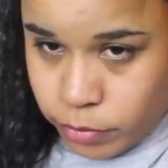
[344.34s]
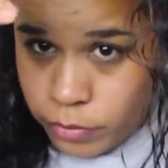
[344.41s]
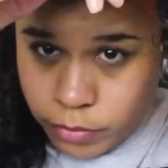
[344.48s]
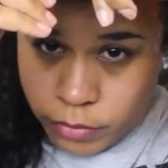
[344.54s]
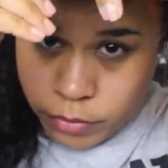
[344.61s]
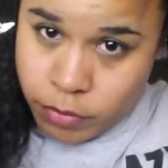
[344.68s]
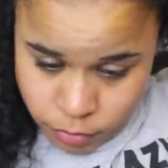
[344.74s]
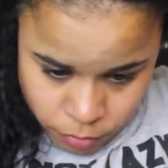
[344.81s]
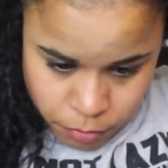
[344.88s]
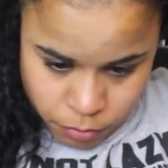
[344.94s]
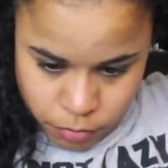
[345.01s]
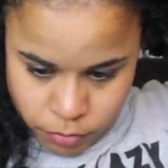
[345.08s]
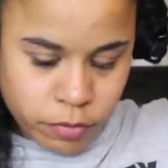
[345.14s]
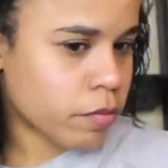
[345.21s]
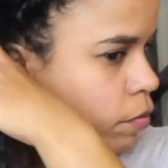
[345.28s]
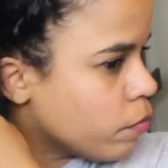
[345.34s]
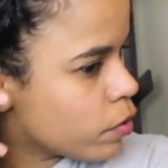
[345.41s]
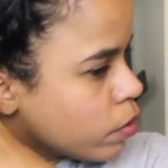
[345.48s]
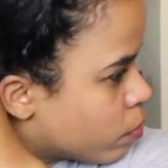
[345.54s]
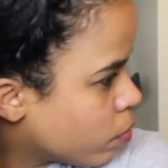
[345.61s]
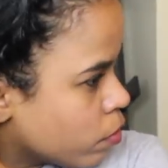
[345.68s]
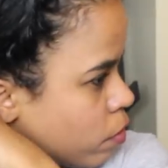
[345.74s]
look for in
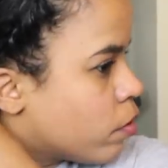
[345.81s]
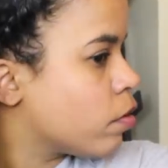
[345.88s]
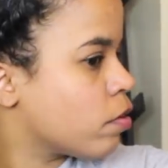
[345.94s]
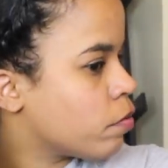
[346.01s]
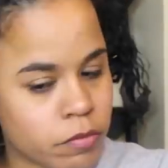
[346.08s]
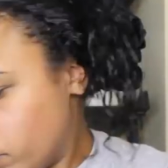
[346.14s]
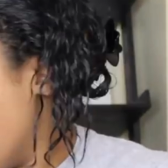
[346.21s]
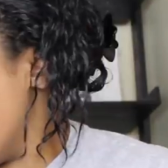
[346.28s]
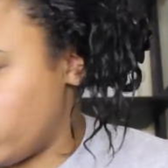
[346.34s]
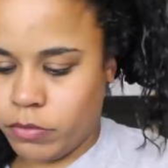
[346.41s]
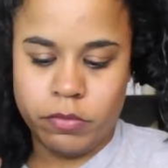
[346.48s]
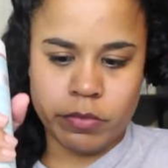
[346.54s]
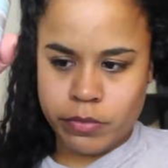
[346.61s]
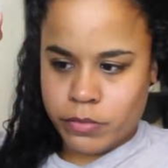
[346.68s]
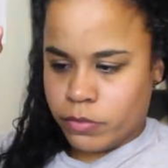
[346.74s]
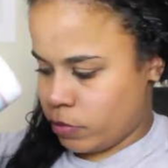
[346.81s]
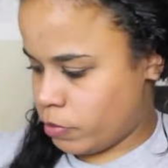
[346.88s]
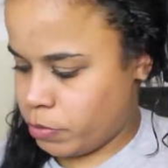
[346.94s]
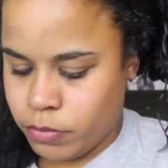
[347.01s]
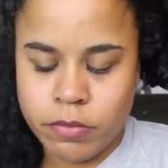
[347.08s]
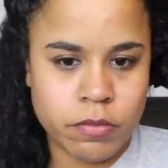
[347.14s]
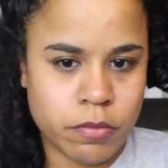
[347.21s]
conditioners because I do wear my
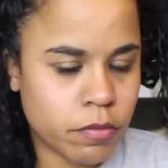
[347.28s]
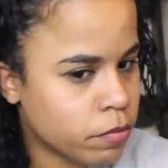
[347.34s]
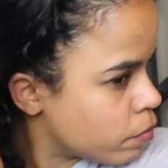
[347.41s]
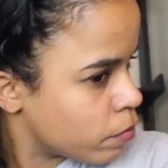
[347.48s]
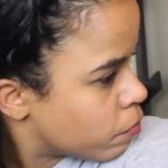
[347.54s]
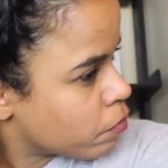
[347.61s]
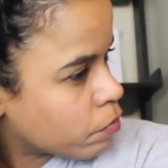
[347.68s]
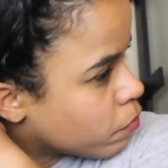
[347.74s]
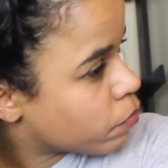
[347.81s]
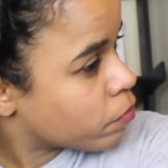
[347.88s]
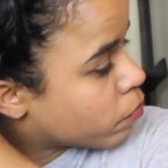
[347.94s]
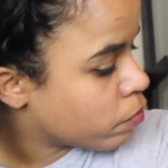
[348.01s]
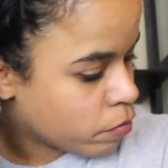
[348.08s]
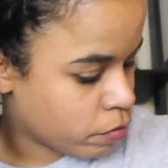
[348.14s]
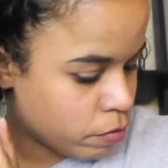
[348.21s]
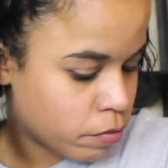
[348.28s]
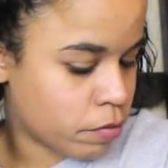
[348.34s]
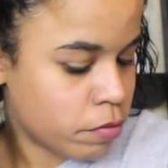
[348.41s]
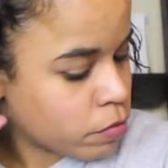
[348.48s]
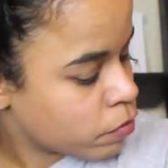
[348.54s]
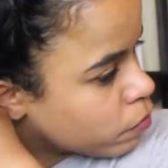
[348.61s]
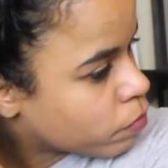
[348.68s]
hair heat
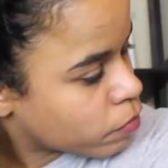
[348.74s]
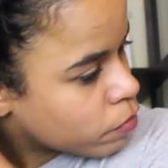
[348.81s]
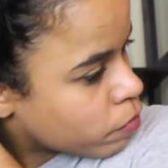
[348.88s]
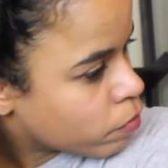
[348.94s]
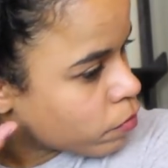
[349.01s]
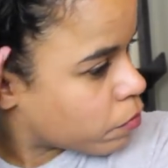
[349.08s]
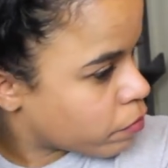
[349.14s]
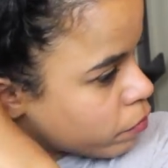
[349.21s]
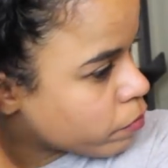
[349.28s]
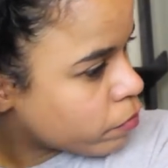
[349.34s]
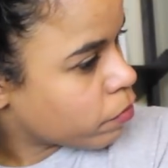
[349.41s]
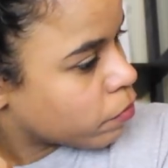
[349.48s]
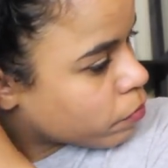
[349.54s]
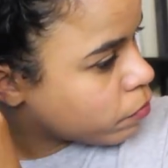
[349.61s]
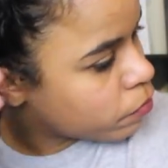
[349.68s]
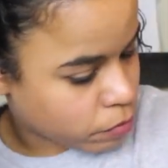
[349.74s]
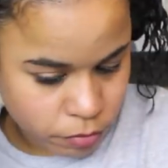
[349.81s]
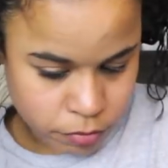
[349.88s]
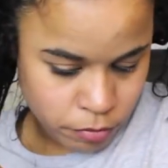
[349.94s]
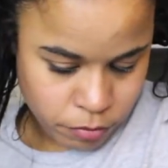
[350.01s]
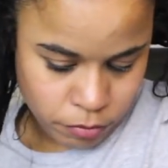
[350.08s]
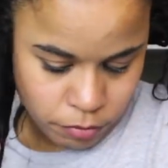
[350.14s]
styled most of the
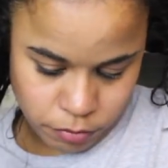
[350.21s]
time.